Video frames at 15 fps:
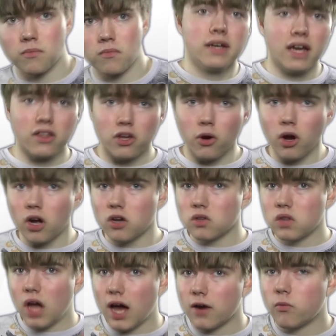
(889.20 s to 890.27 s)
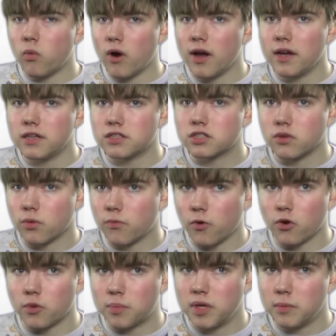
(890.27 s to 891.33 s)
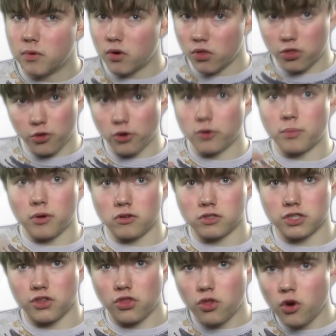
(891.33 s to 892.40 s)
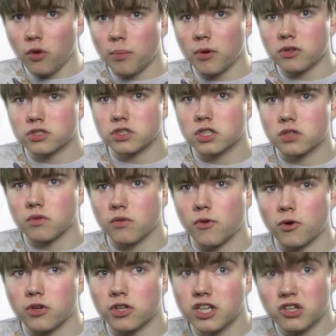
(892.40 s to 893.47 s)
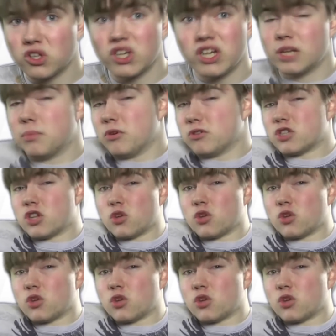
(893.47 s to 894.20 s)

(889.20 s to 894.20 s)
Now, there are a lot of ways to refer to people in third person. Third person could refer to nearly any person in the